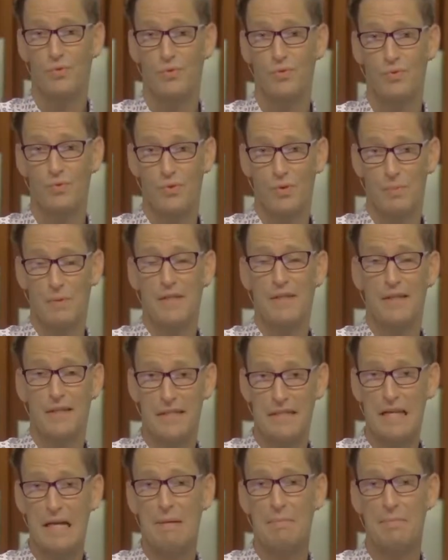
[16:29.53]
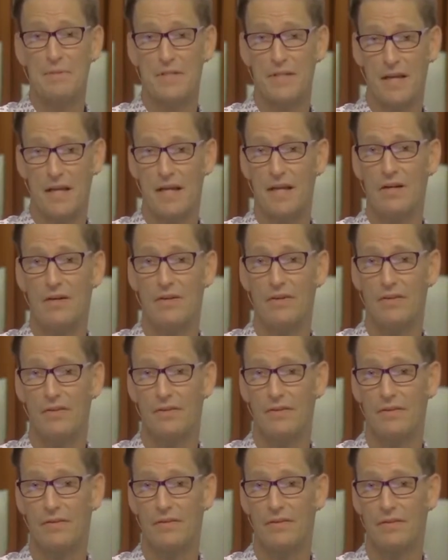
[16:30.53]
will be condemned to hell.
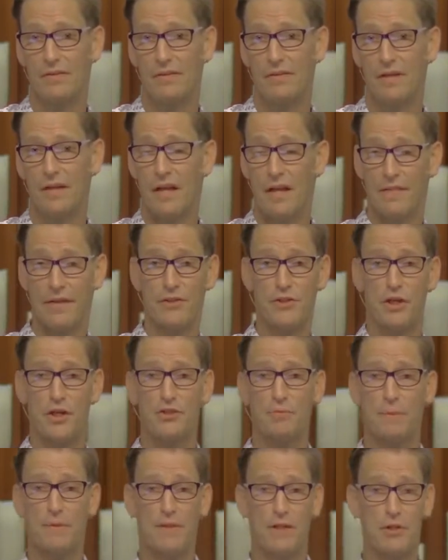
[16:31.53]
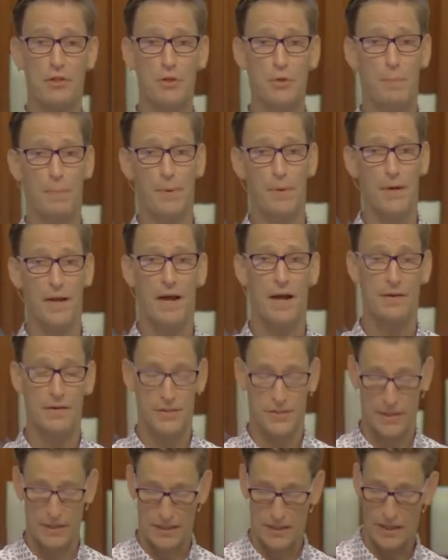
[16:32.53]
The judgment that you put out is
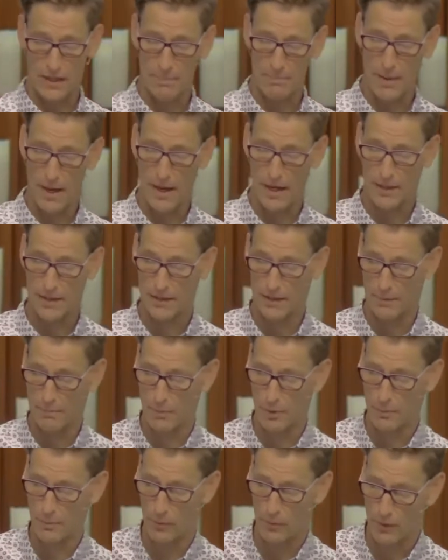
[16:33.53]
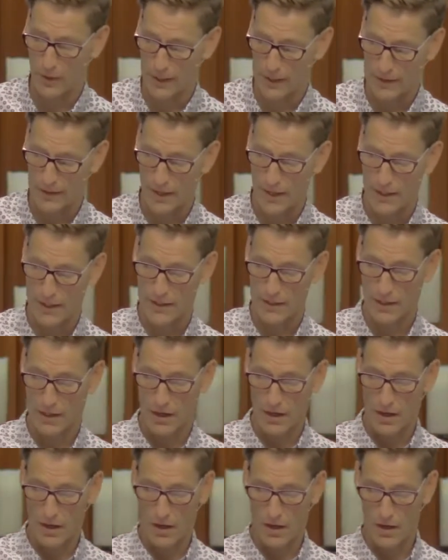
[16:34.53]
going to come back boomerang like
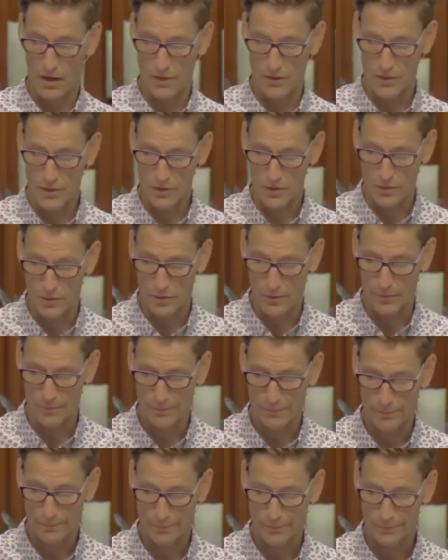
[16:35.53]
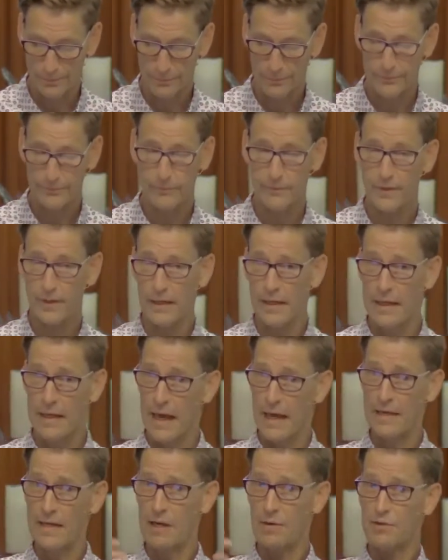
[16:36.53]
on you.
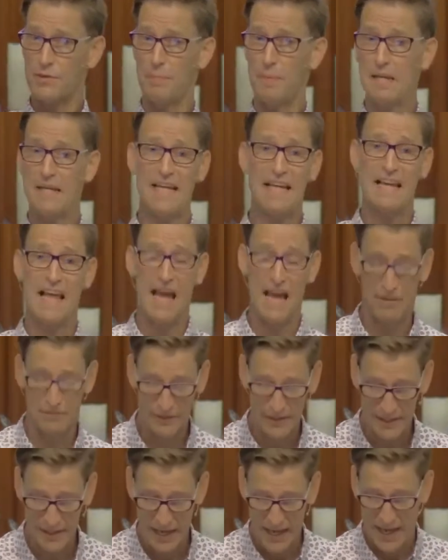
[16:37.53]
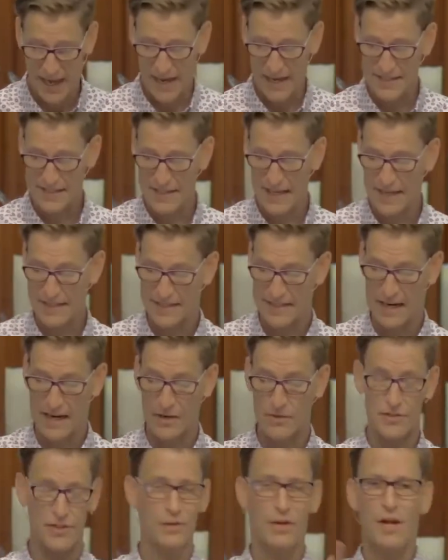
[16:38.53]
And now, as big and heavy as that
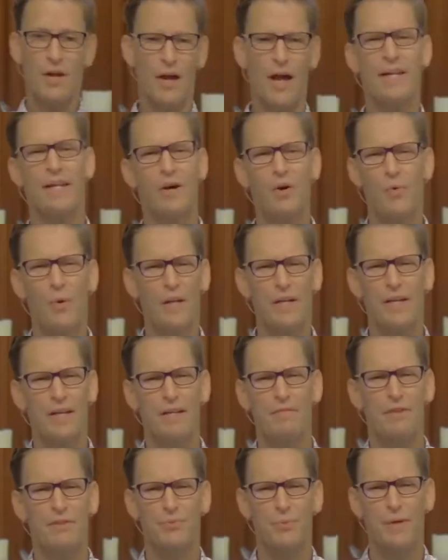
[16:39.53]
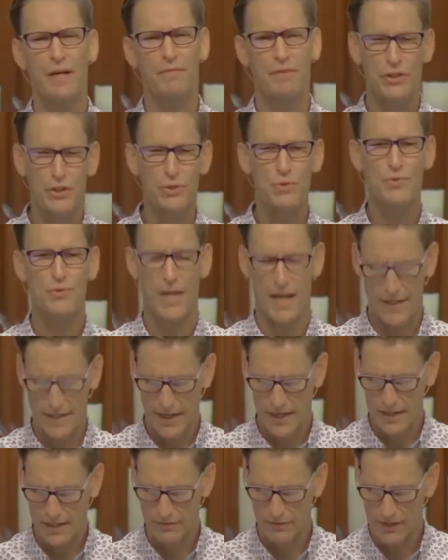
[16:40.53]
sounds, and I know we, none of us would ever use that
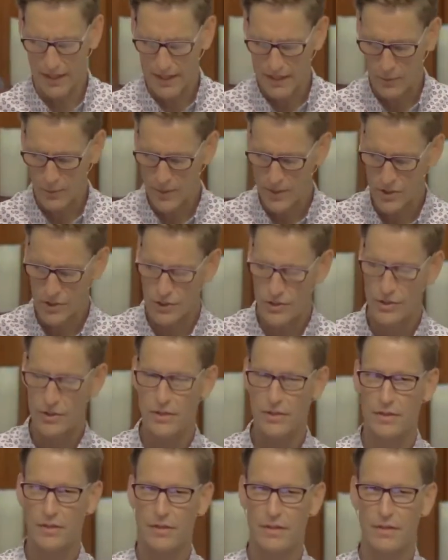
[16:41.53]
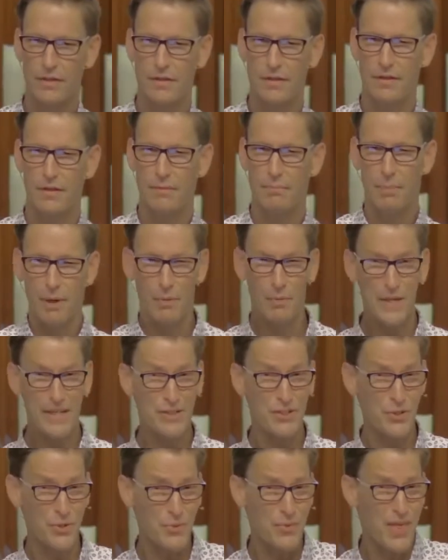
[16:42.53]
kind of language, but we
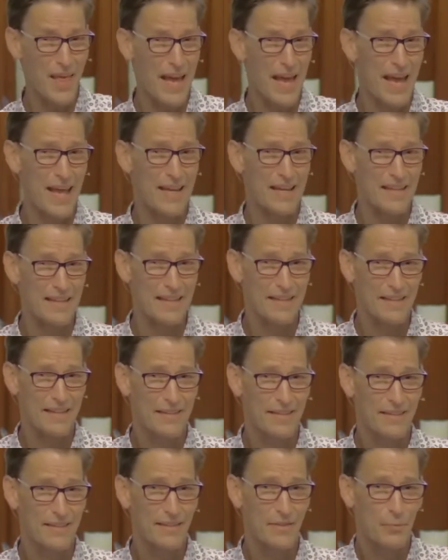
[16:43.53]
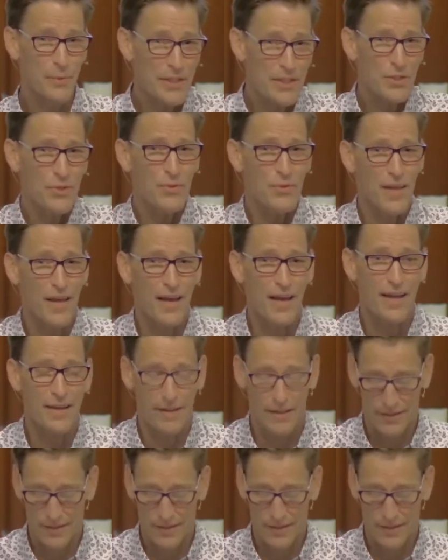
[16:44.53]
do that. We do that.